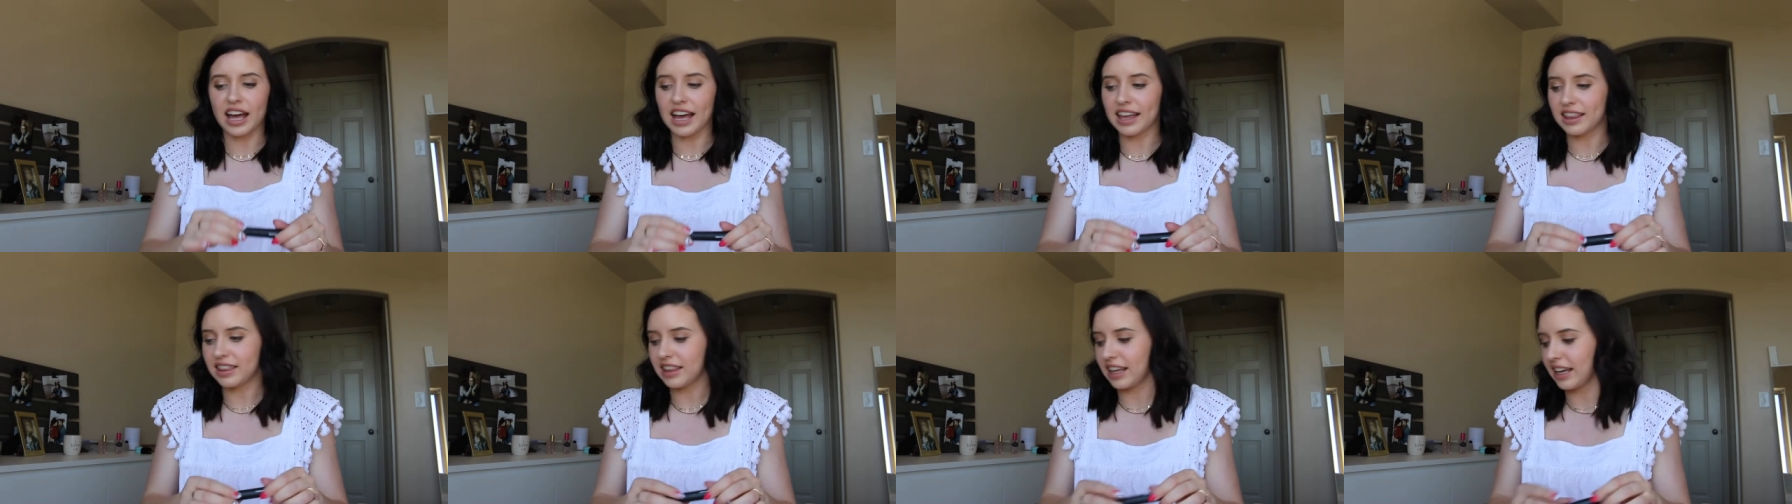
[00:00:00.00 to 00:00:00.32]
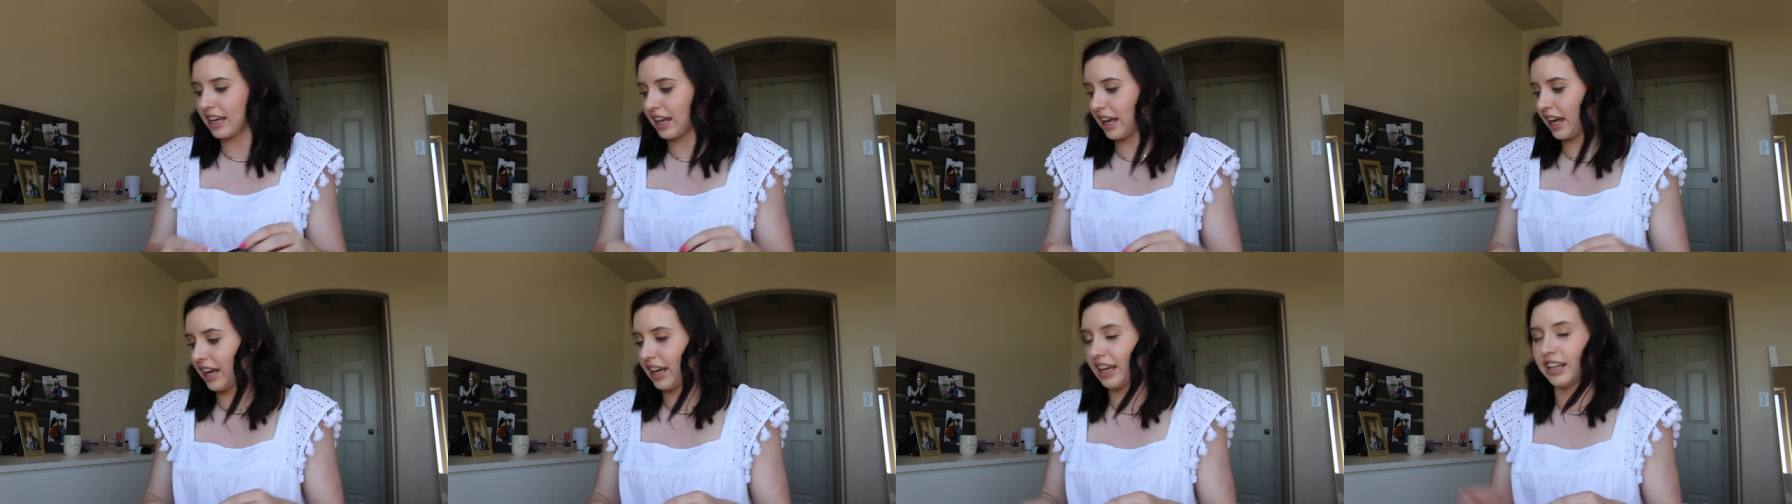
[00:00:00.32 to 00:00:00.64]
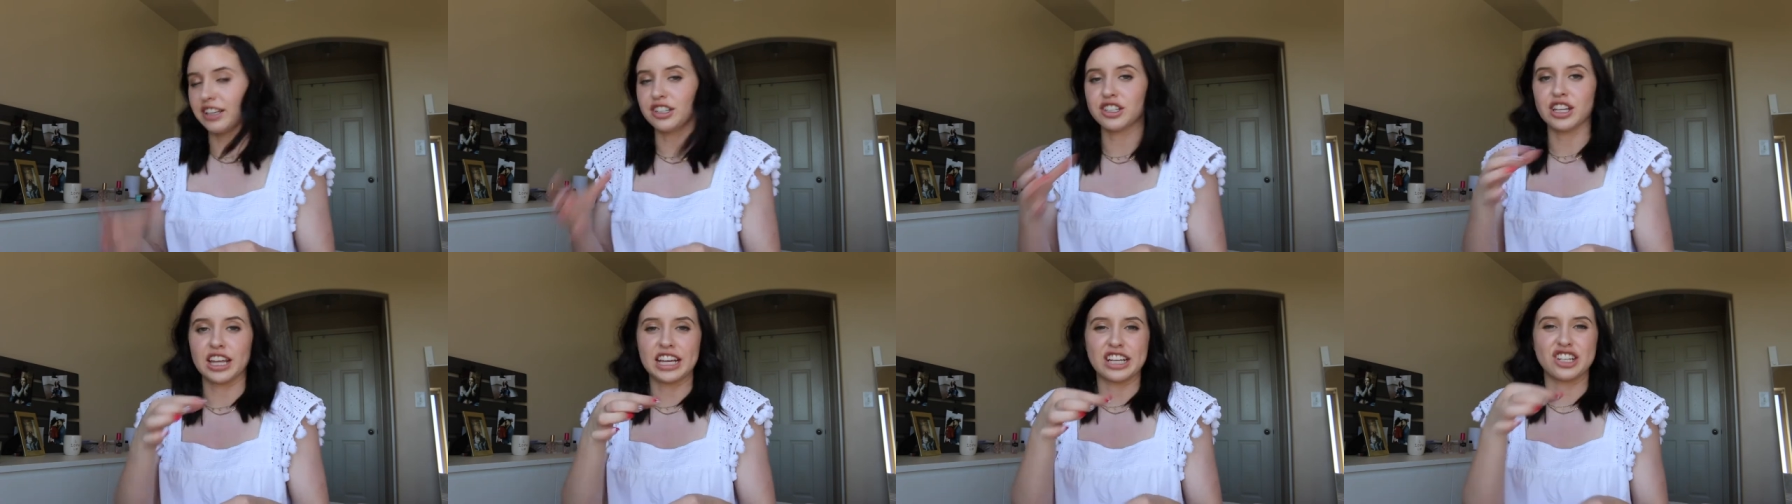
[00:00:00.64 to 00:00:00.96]
I like
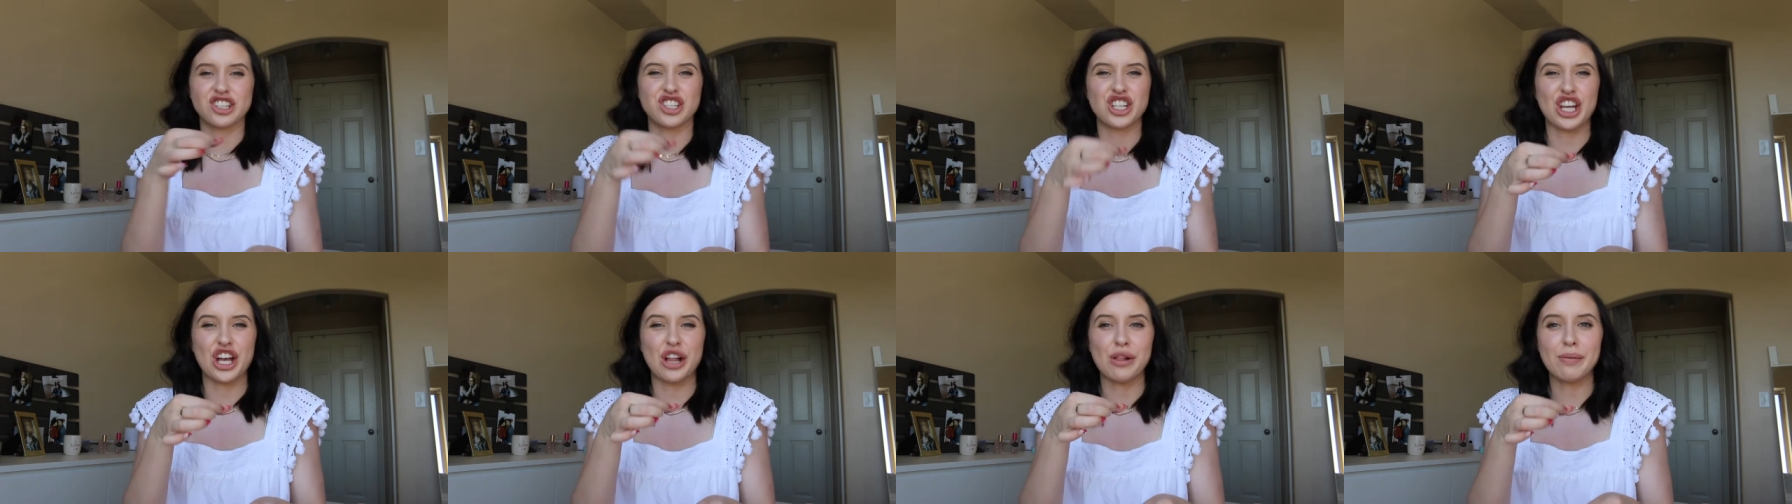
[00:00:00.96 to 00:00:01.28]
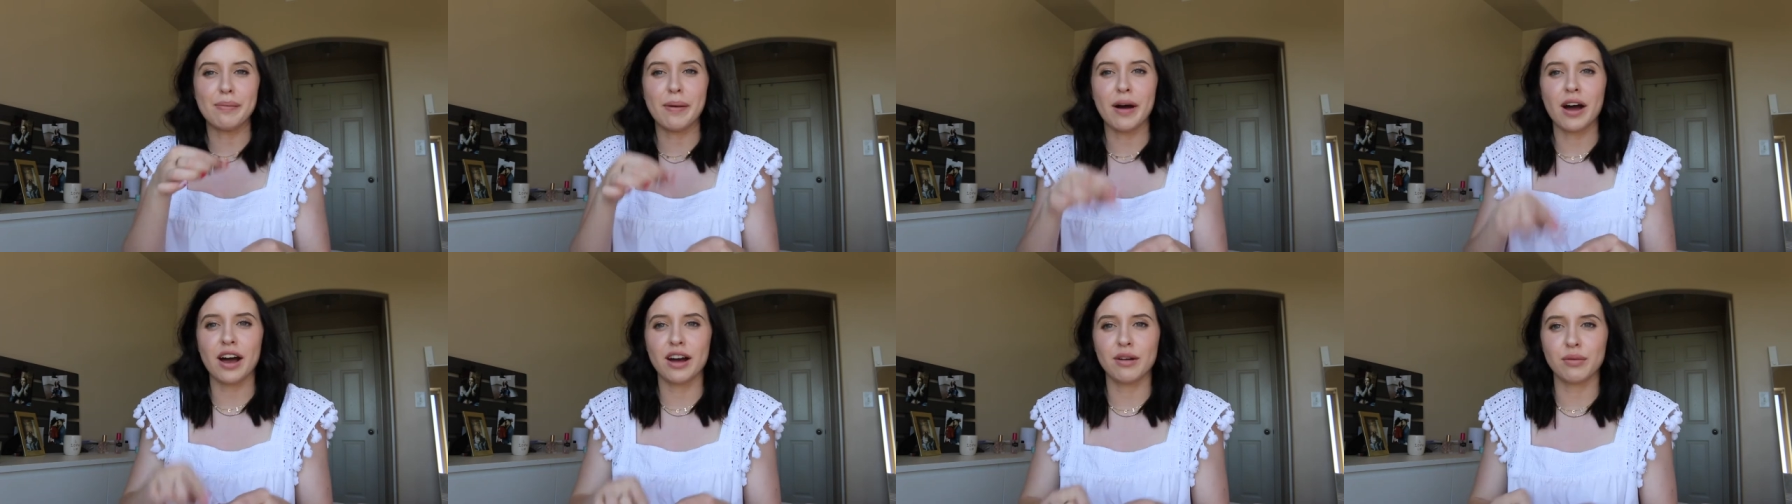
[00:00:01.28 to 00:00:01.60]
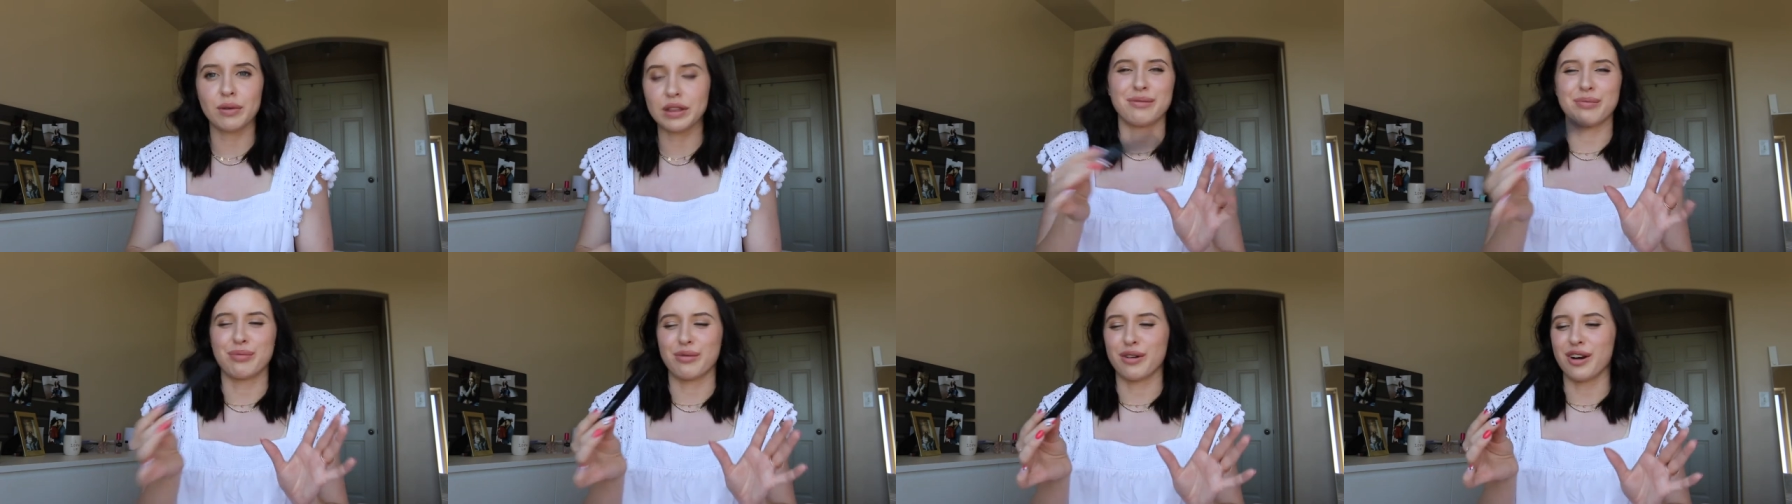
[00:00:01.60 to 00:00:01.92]
a like gel pot
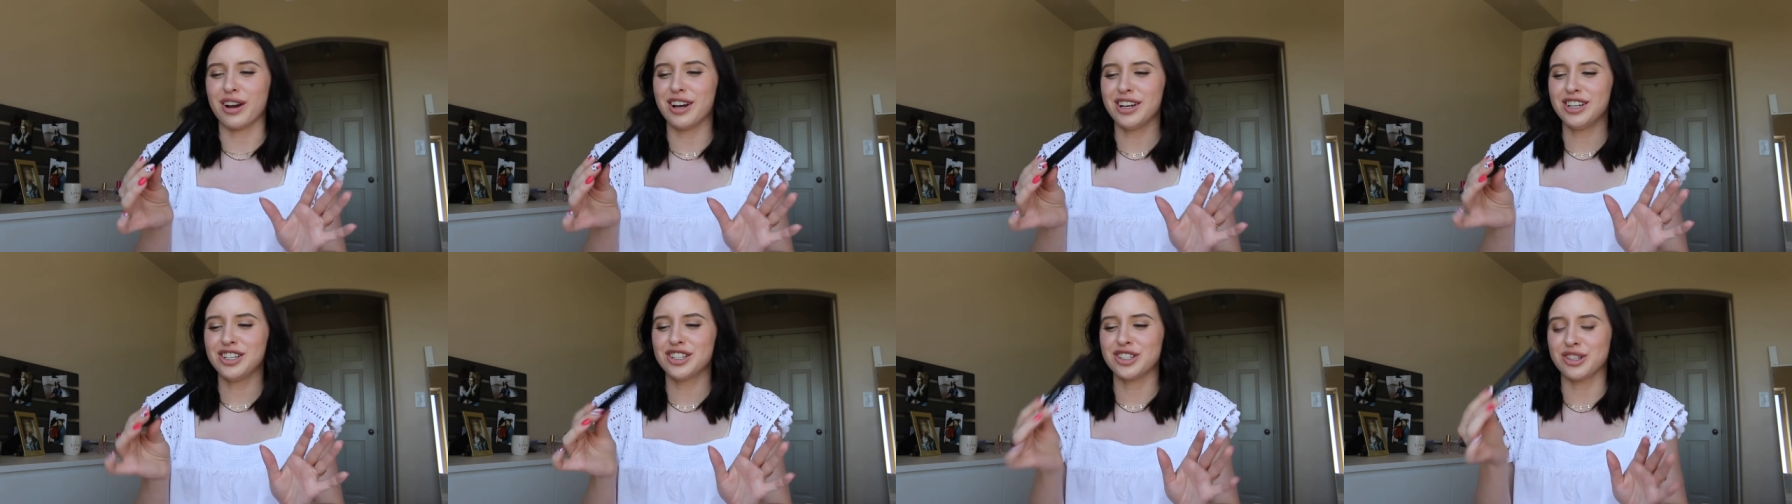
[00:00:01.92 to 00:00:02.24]
with a brush,